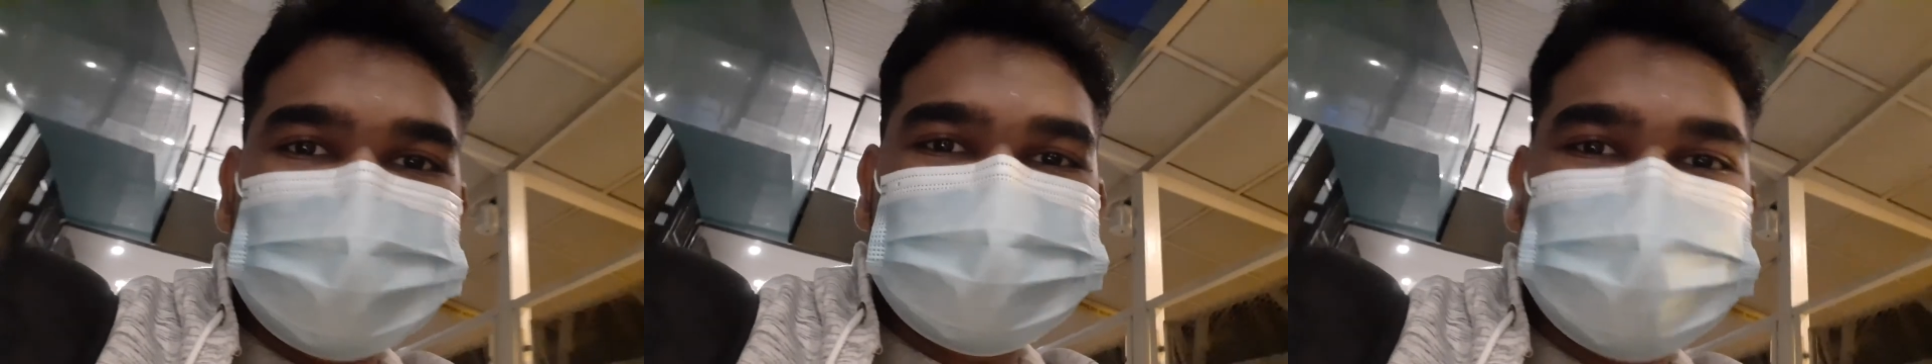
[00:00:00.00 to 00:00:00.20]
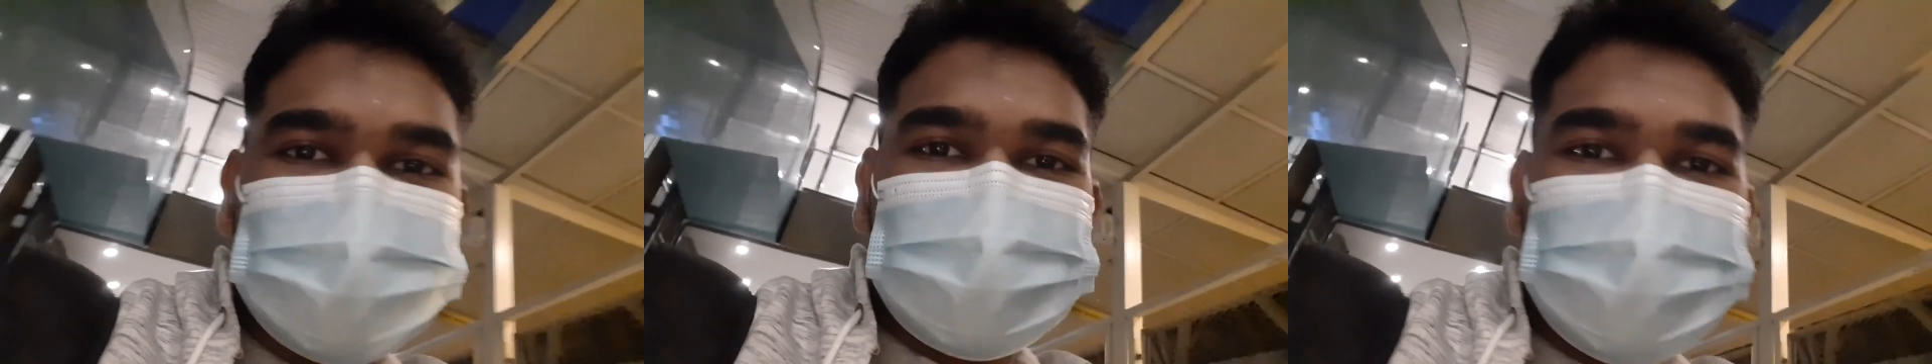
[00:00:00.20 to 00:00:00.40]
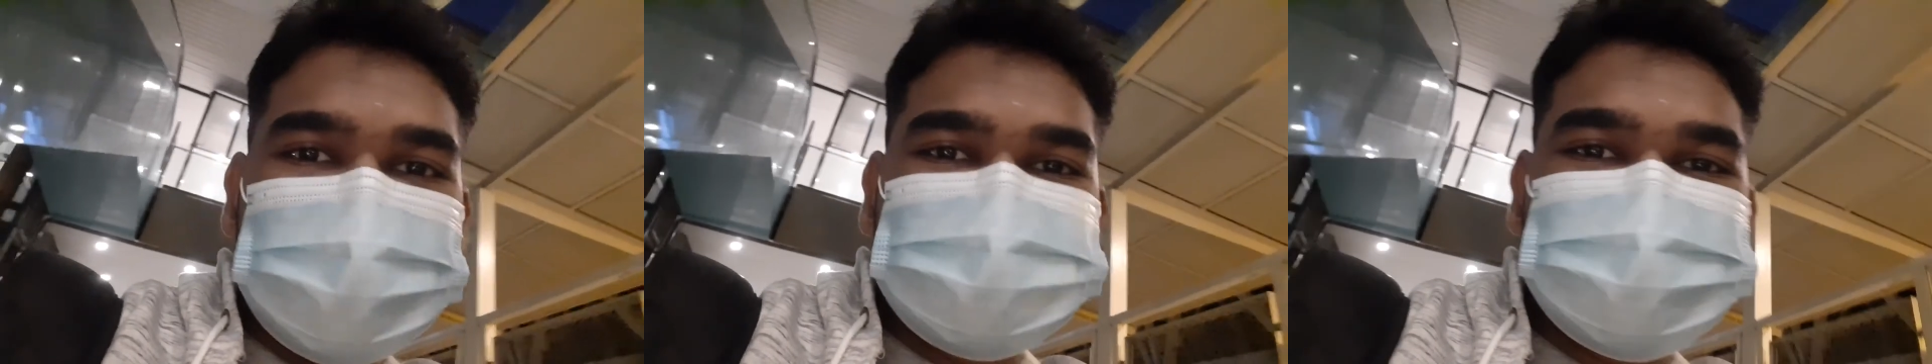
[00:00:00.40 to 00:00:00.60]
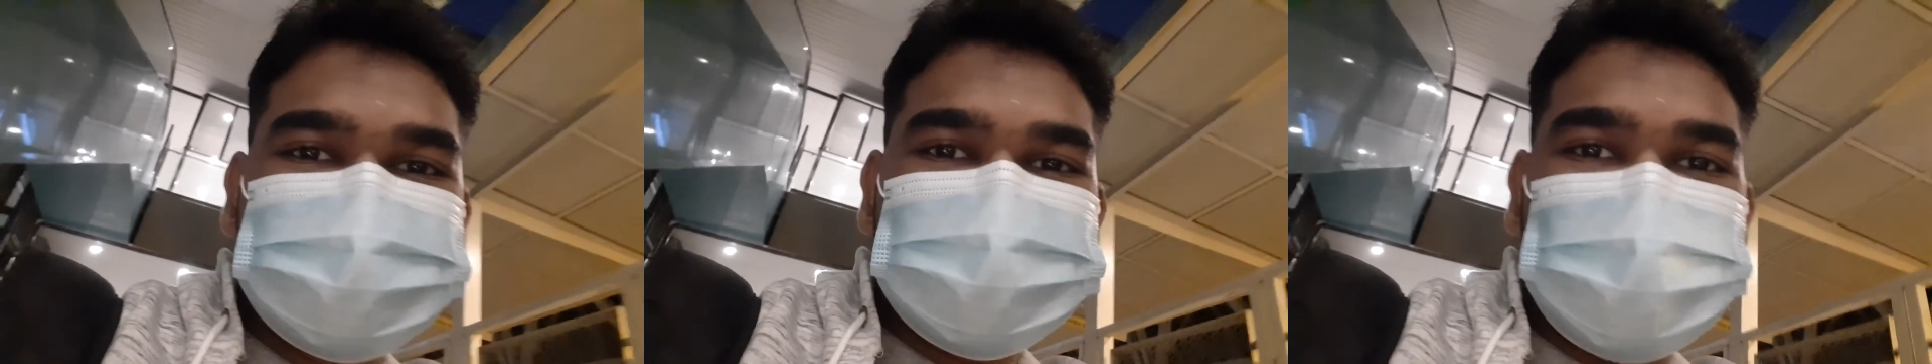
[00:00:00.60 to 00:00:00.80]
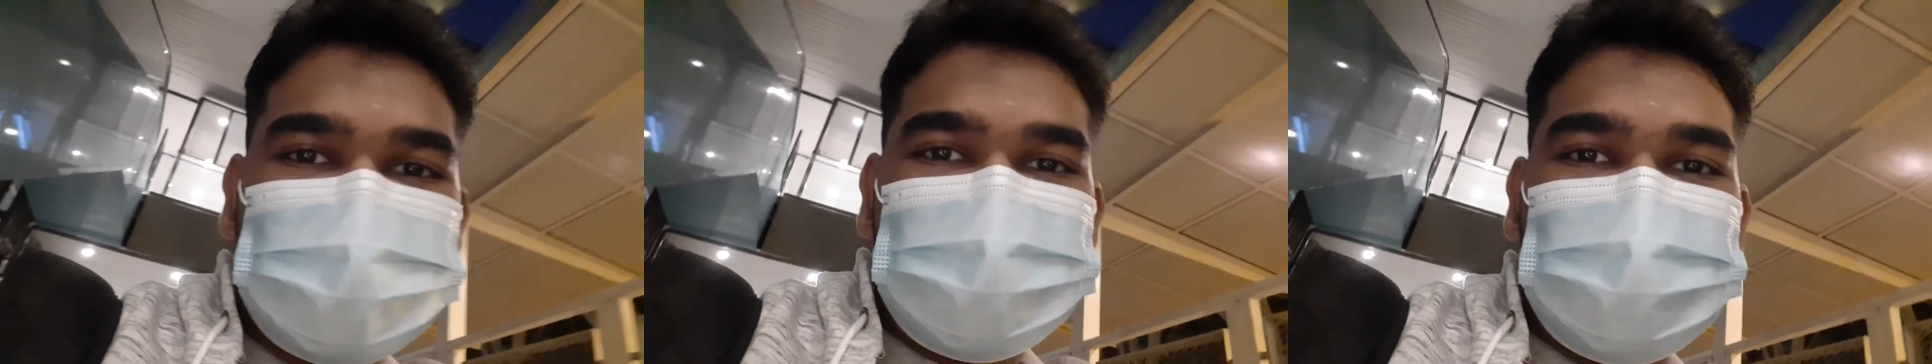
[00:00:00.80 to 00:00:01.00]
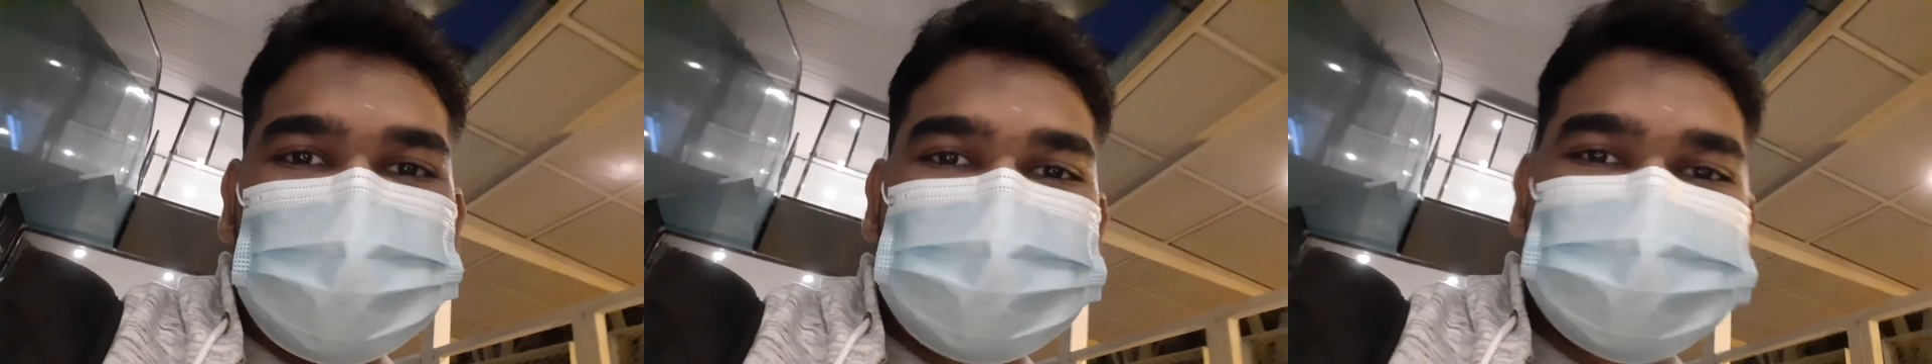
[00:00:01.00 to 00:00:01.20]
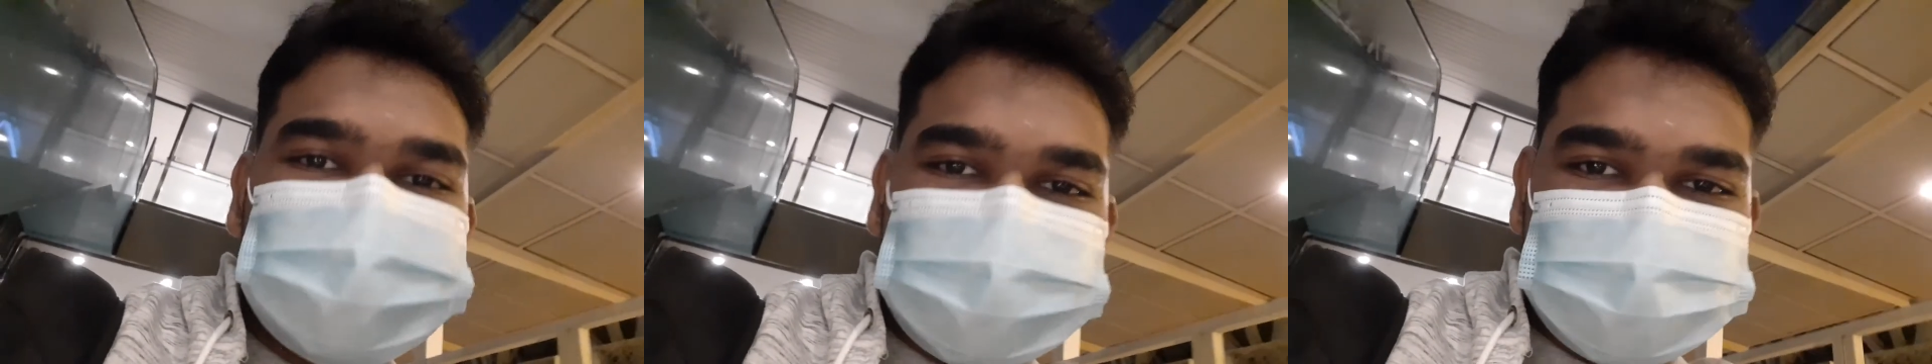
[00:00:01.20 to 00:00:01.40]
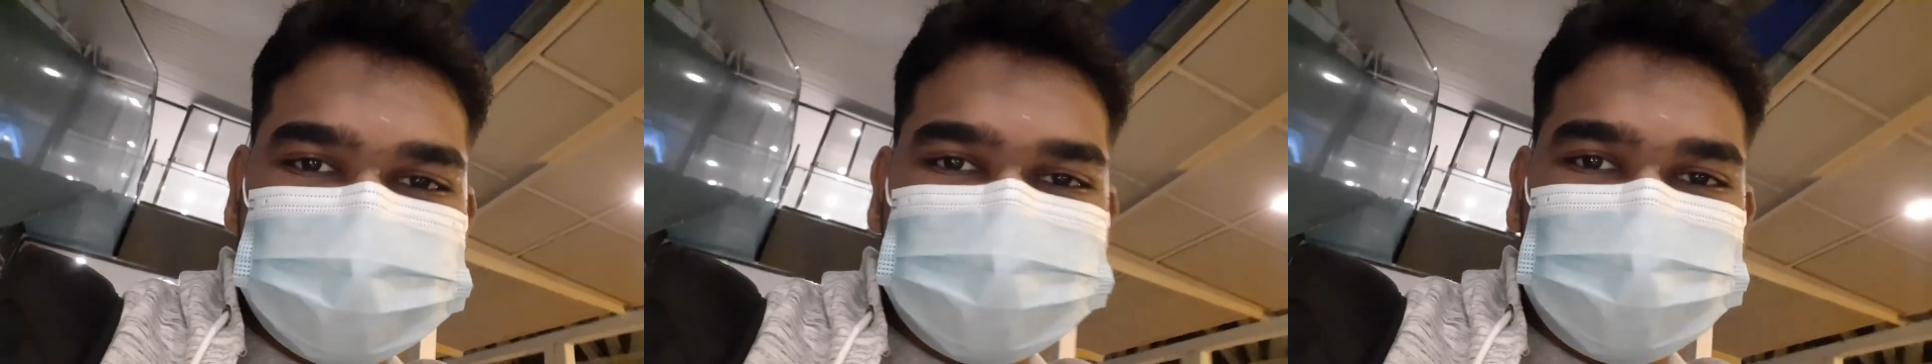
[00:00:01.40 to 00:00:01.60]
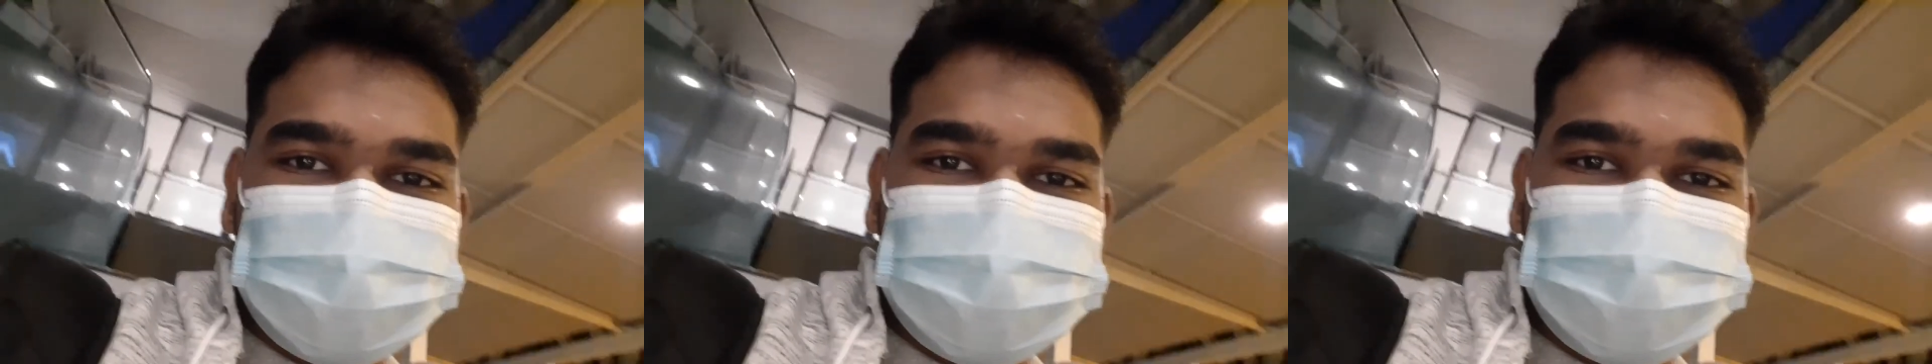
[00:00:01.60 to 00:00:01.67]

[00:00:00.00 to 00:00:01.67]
is the place opposite to